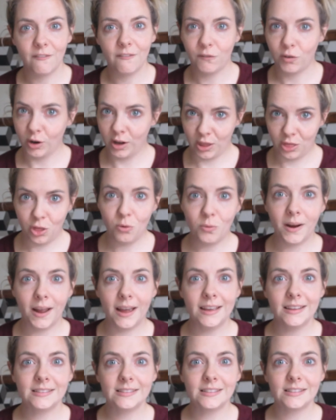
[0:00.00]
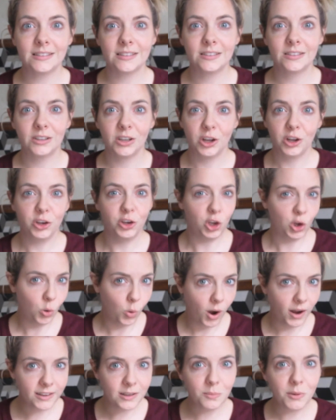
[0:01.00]
Forget the rest. Do you
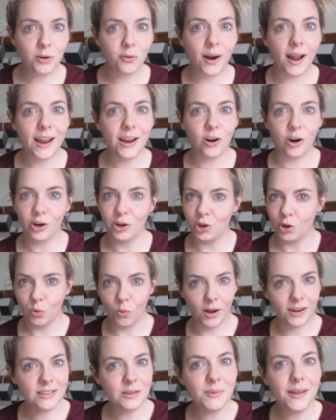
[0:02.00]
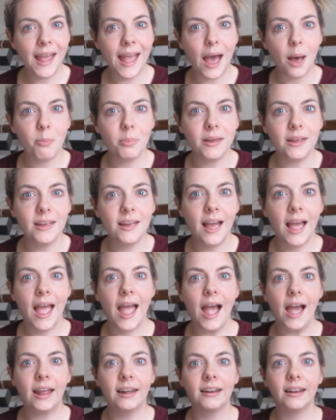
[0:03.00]
want to be right or do you want to be happy?
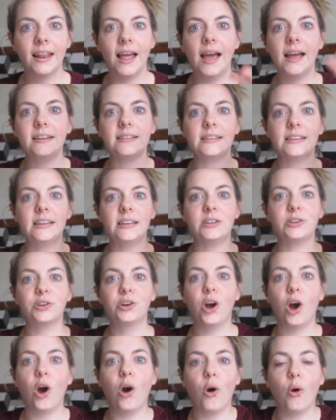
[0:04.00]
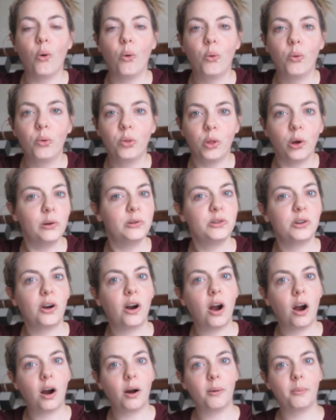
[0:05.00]
And let it go. Those are
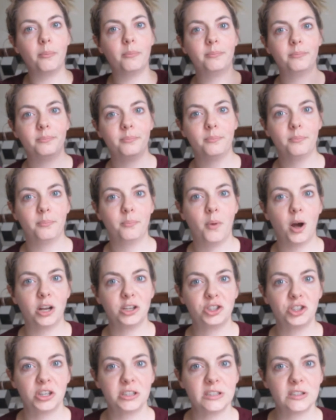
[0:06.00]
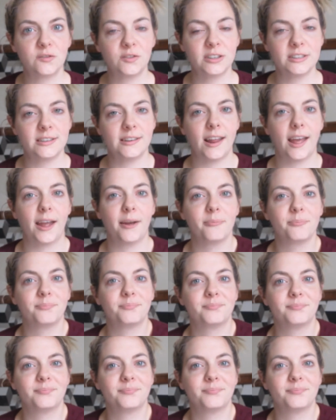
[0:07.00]
our mantras for today.